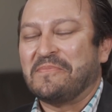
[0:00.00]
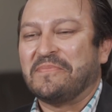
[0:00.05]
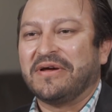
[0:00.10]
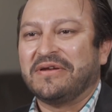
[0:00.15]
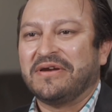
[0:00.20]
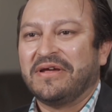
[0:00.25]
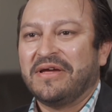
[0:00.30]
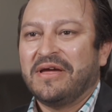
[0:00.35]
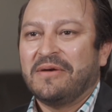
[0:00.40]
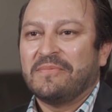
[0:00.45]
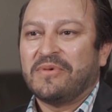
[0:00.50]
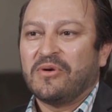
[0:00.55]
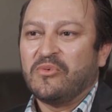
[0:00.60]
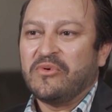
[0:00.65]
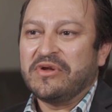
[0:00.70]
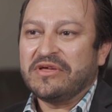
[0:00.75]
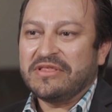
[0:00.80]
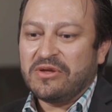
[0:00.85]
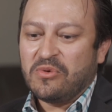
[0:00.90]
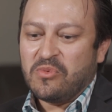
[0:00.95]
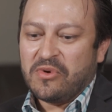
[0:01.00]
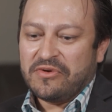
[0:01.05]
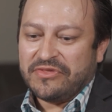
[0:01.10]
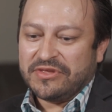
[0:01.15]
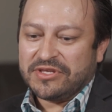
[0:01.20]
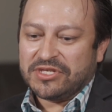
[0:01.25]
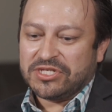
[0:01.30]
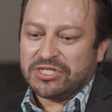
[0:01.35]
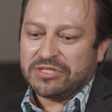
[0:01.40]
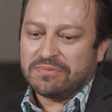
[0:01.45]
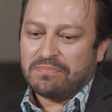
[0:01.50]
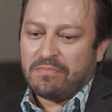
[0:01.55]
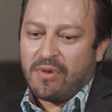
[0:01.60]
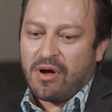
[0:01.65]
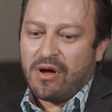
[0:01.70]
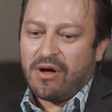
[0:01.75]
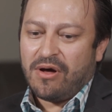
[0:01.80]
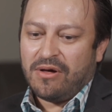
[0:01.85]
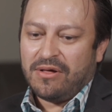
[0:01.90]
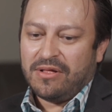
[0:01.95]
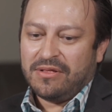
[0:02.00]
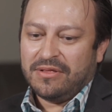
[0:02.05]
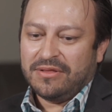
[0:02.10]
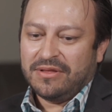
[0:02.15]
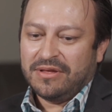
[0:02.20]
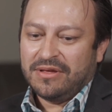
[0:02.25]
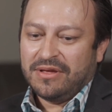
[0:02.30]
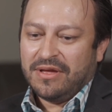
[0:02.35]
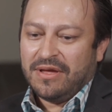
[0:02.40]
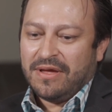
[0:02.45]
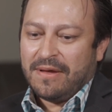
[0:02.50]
But really, we're this small